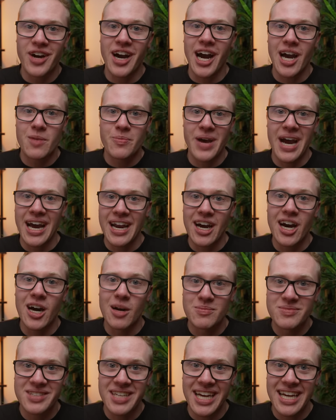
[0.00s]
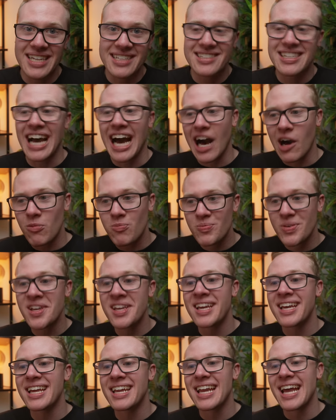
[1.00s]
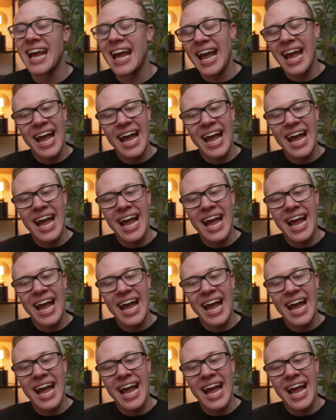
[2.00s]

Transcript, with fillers: iPad updates, albeit